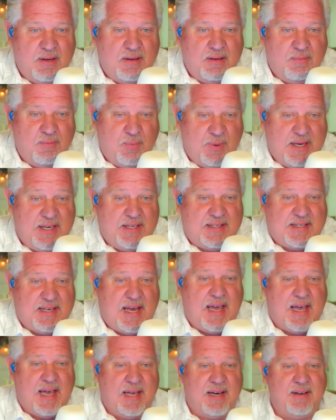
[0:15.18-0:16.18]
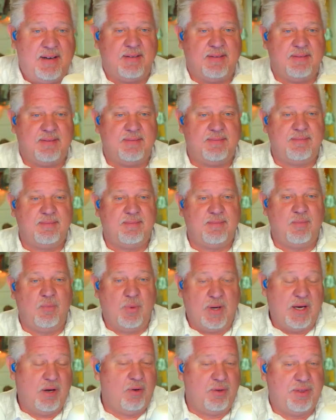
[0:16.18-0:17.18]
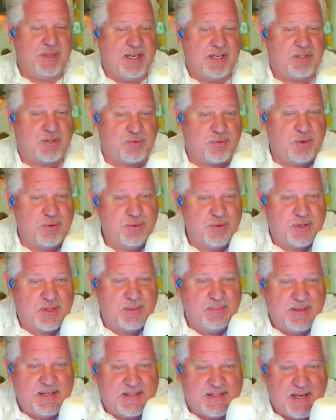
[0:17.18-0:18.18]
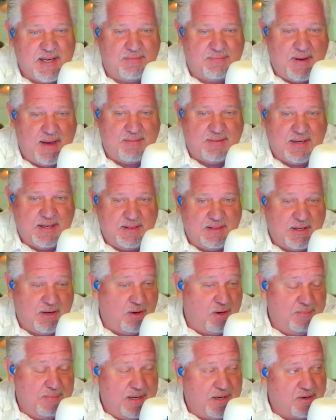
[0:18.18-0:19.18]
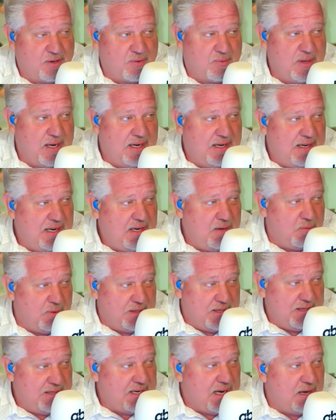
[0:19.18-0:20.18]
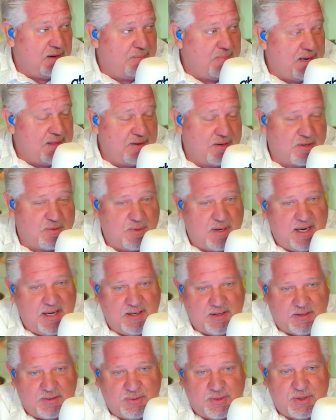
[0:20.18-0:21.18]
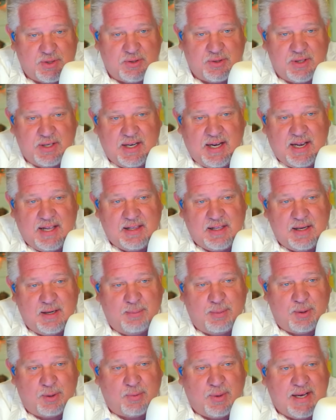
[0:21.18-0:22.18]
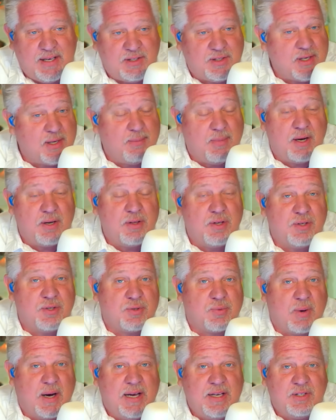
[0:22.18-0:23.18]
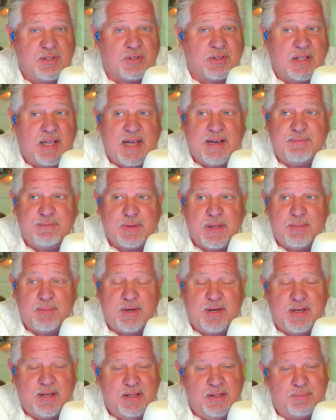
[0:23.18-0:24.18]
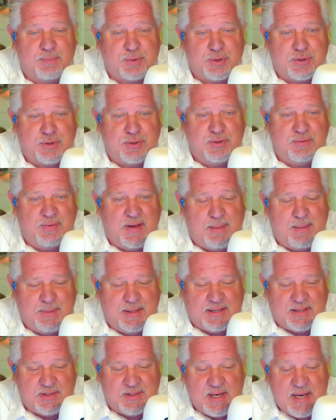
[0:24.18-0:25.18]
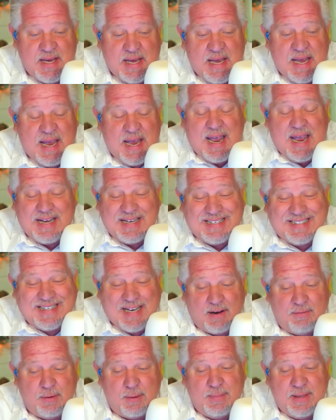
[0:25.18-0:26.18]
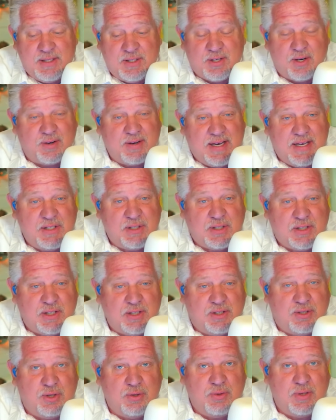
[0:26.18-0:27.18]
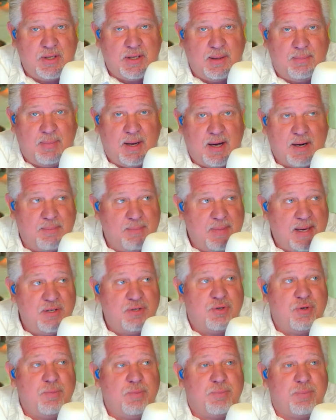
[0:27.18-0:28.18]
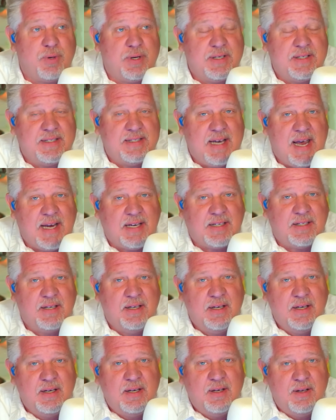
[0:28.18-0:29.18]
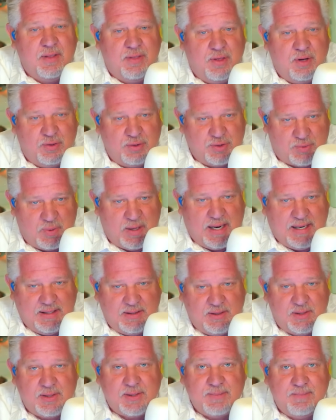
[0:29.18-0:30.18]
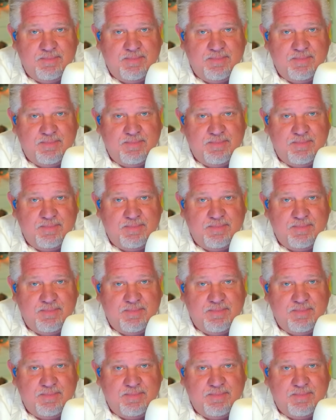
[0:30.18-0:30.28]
We said we hold these truths to be self evident that all men are created equal, endowed by their Creator with certain inalienable rights, and among those rights are life, liberty, and the pursuit of happiness. And governments are instituted among men to protect those rights.